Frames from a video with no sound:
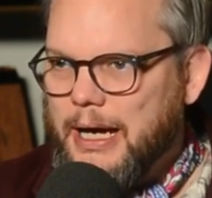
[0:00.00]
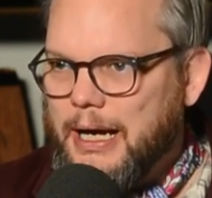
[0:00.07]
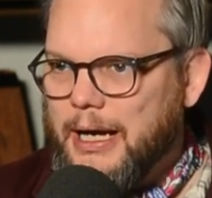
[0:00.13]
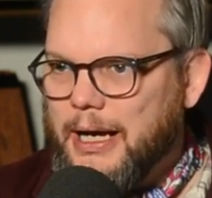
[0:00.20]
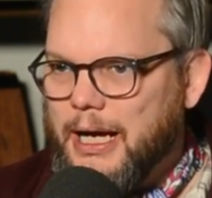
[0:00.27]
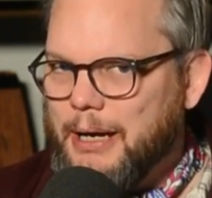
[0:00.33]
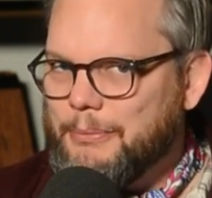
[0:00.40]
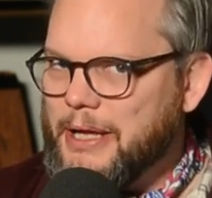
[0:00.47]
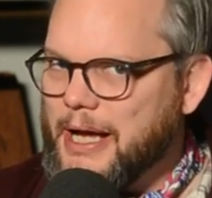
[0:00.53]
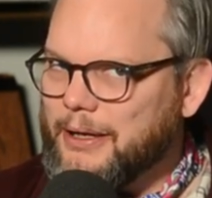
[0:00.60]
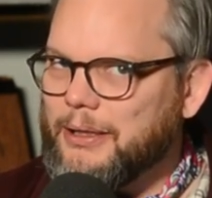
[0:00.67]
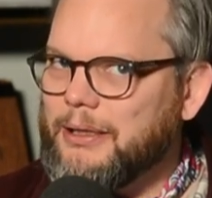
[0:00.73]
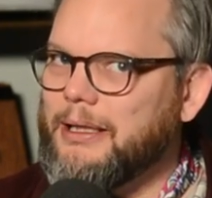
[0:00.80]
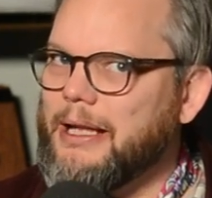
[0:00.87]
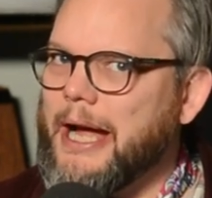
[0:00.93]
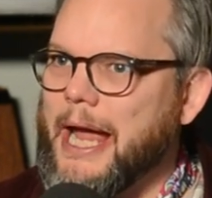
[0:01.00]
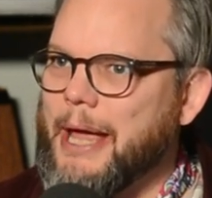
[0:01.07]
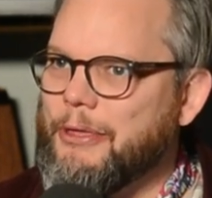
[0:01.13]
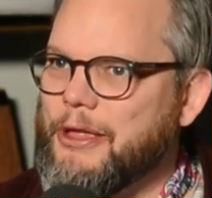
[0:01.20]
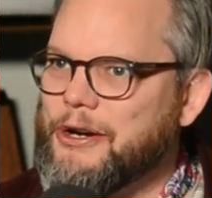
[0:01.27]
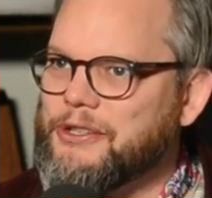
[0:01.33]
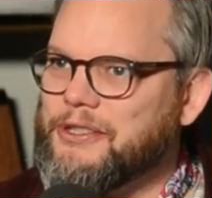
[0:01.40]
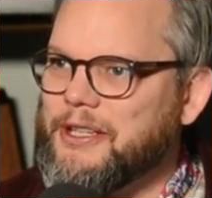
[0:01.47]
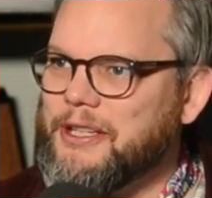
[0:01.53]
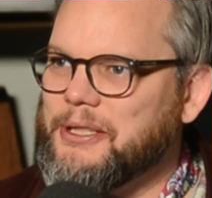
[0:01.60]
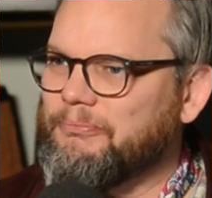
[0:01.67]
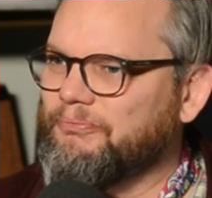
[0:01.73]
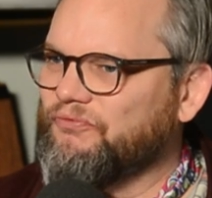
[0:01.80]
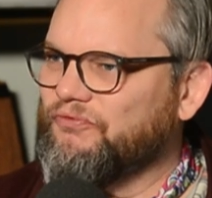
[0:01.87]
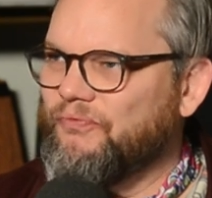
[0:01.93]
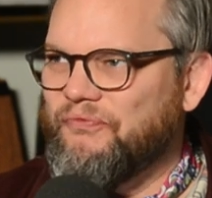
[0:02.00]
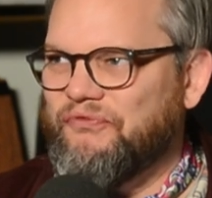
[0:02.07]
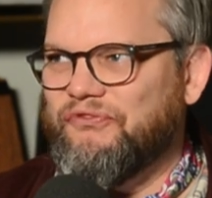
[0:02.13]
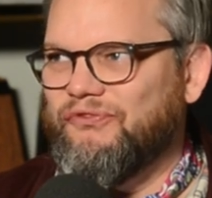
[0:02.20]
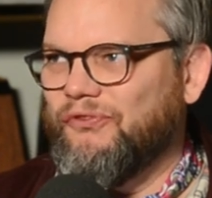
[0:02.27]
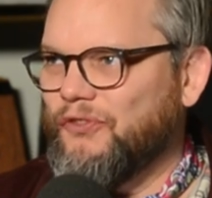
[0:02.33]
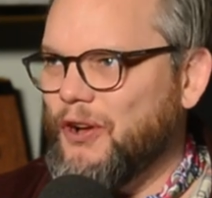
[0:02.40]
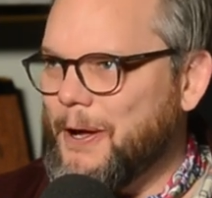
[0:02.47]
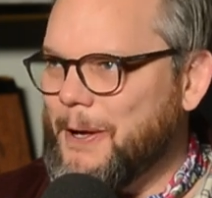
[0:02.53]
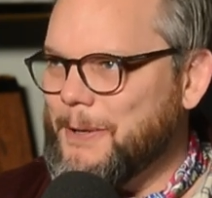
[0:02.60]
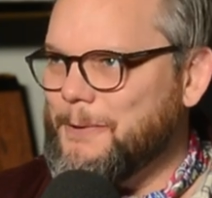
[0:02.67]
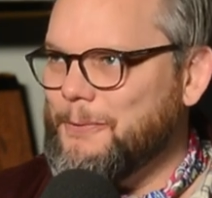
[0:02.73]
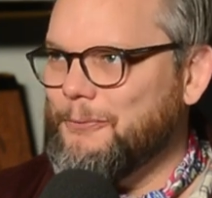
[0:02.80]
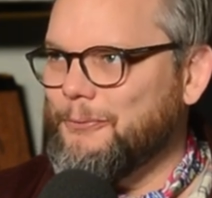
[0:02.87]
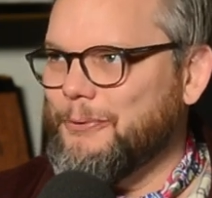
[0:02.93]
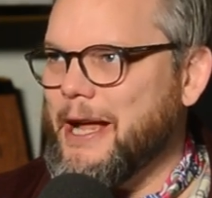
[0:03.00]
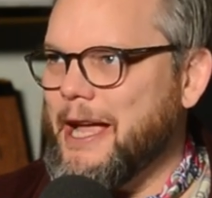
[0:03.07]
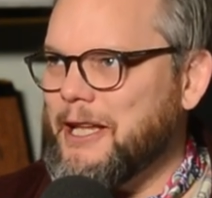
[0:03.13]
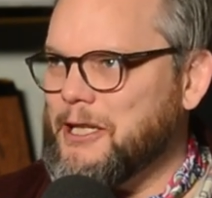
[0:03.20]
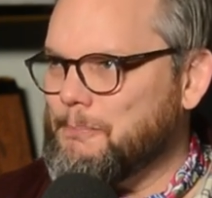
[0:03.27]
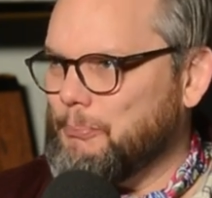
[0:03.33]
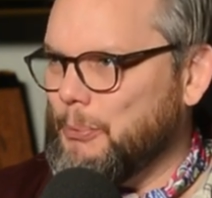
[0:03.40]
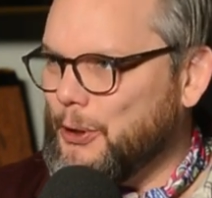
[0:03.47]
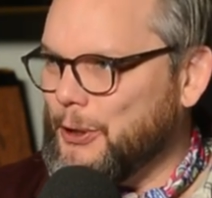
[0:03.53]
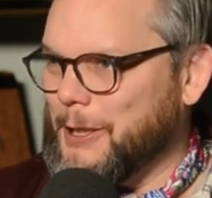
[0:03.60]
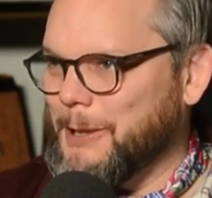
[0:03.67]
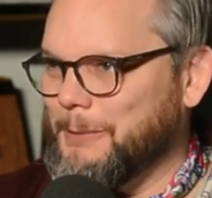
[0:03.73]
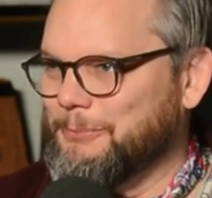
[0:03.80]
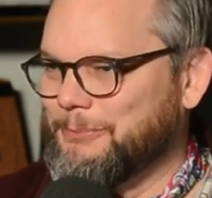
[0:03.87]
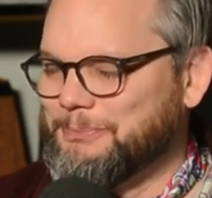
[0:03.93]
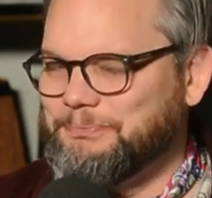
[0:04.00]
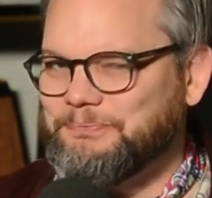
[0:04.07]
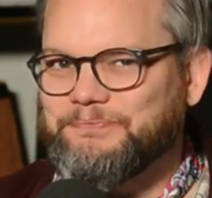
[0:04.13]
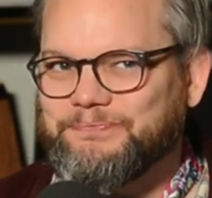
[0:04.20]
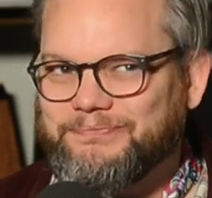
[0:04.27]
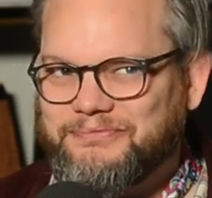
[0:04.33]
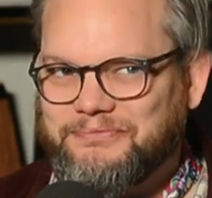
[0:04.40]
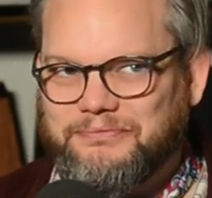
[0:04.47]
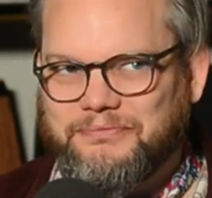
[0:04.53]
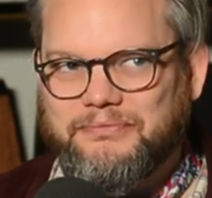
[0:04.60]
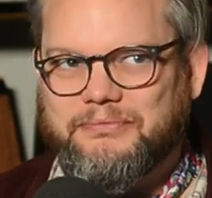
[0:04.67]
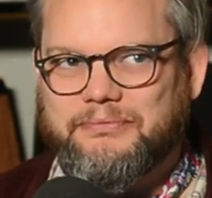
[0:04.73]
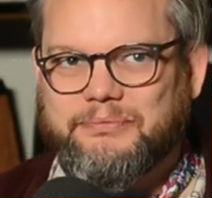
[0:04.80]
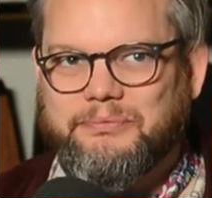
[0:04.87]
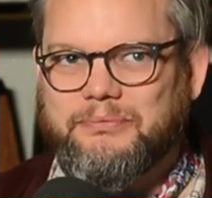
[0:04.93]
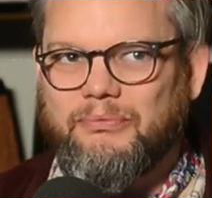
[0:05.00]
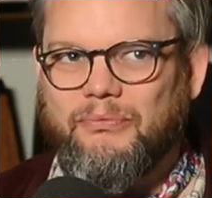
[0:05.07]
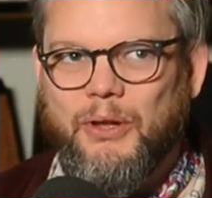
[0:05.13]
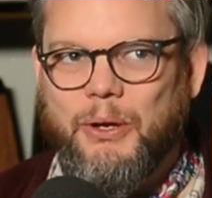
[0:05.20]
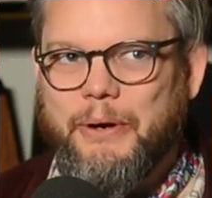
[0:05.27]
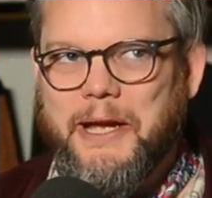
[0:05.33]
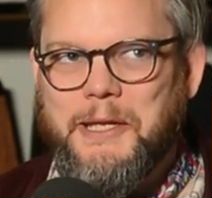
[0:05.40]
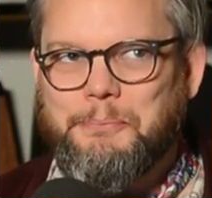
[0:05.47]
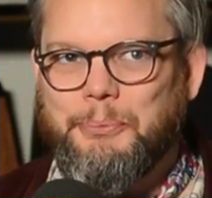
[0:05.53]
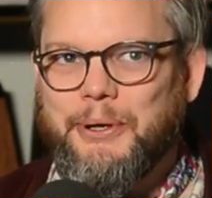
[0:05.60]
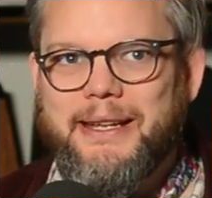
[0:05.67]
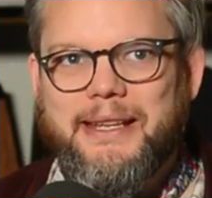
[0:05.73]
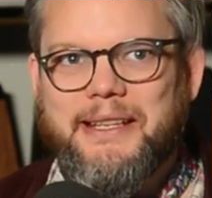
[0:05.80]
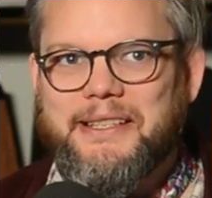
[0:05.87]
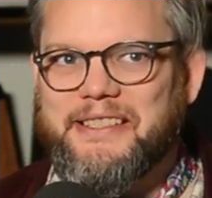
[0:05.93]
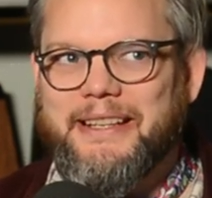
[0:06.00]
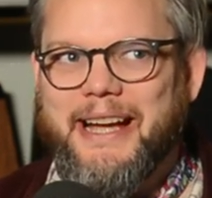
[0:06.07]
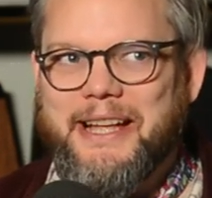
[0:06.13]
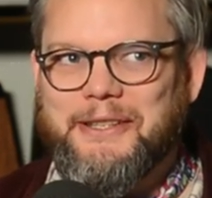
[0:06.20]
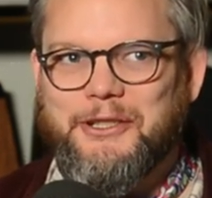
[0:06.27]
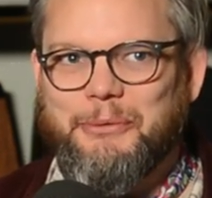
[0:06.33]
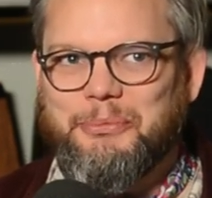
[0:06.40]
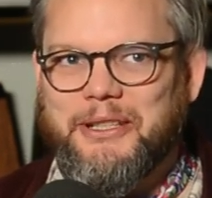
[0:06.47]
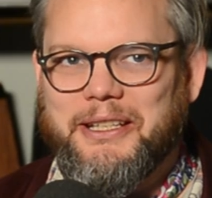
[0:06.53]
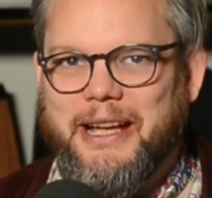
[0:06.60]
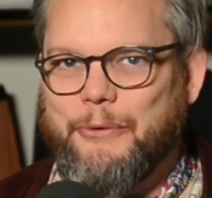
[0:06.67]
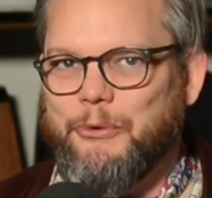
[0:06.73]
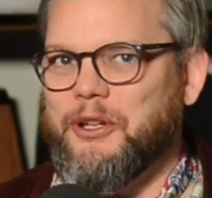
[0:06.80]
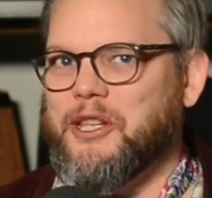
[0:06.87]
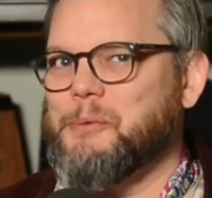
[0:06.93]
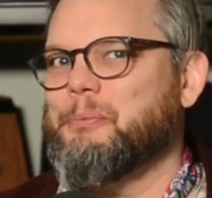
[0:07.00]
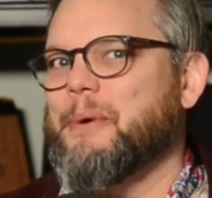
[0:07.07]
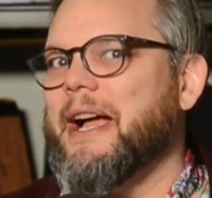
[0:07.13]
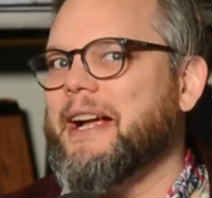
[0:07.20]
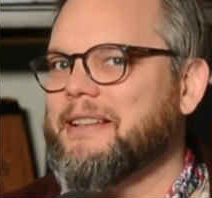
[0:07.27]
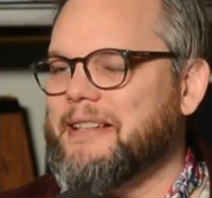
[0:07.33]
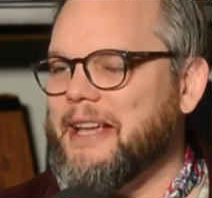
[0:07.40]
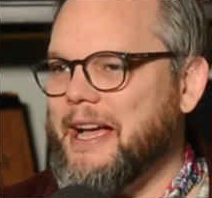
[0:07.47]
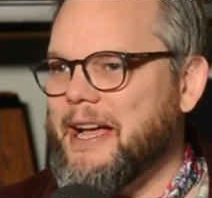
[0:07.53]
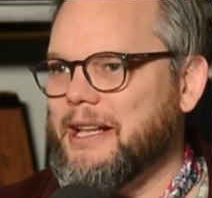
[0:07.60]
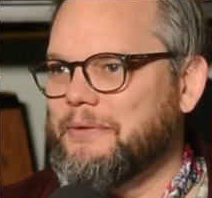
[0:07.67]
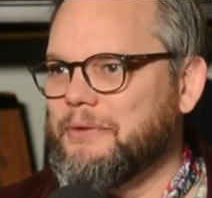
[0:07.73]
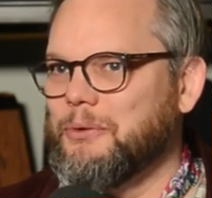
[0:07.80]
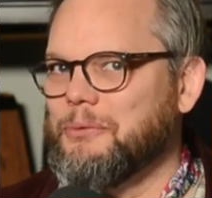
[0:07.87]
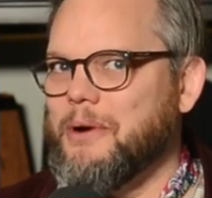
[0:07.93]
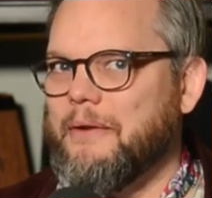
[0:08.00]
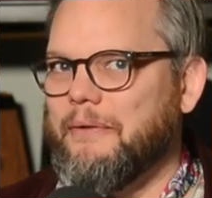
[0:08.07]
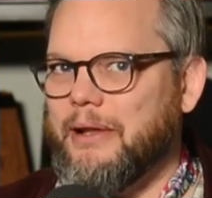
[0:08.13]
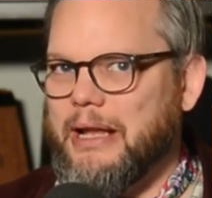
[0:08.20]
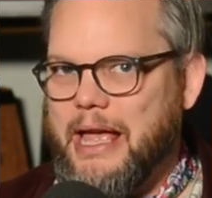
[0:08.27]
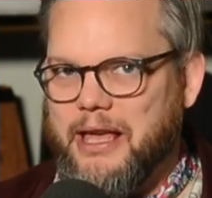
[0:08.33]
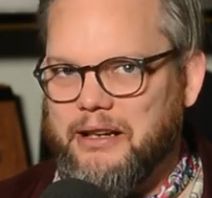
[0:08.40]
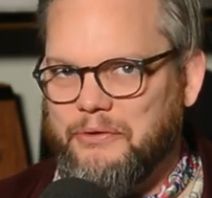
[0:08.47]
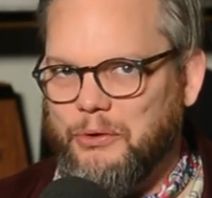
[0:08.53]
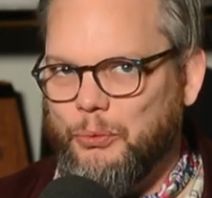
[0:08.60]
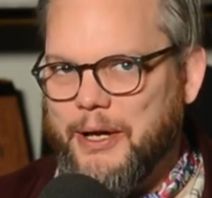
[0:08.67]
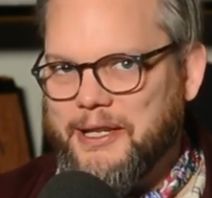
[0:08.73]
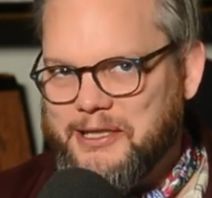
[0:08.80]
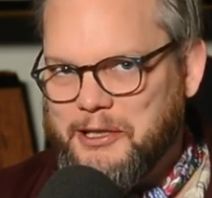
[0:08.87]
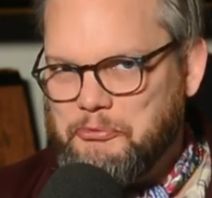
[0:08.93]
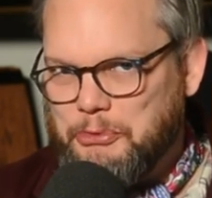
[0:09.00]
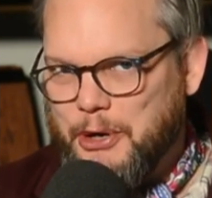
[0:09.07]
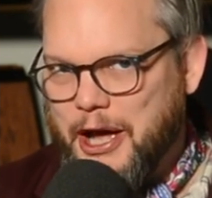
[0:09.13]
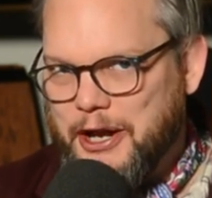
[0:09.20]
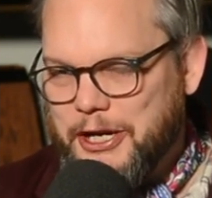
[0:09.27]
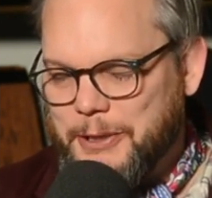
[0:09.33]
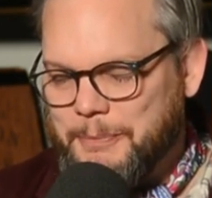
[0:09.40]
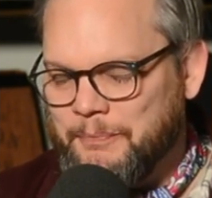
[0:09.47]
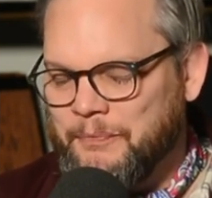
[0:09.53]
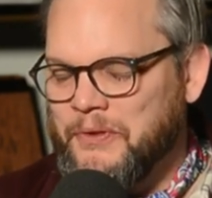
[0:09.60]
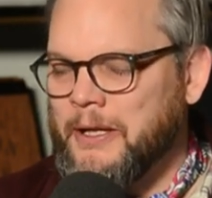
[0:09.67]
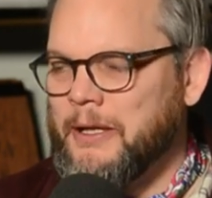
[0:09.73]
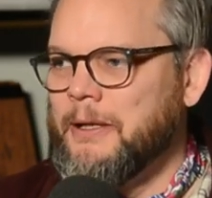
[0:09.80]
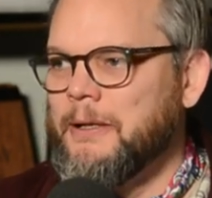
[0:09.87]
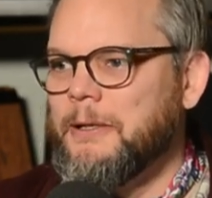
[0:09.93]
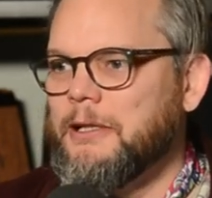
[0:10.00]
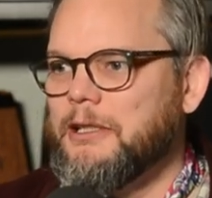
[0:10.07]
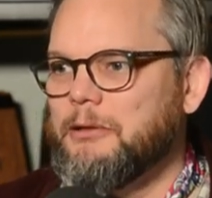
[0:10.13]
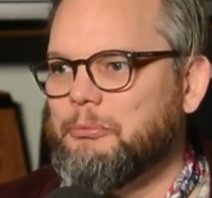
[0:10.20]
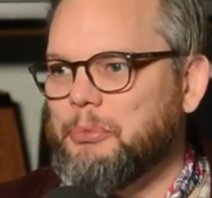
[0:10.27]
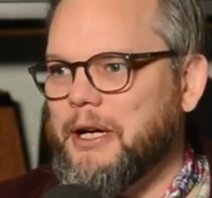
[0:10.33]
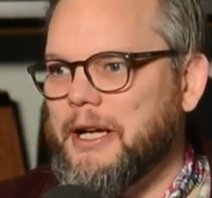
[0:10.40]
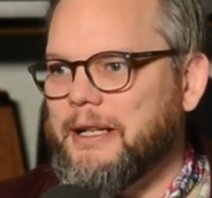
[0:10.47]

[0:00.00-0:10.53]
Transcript: I'm not going to lie, there's this fun rice pudding. Rice pudding is not something I would expect out of a, of a out of a Westland product, but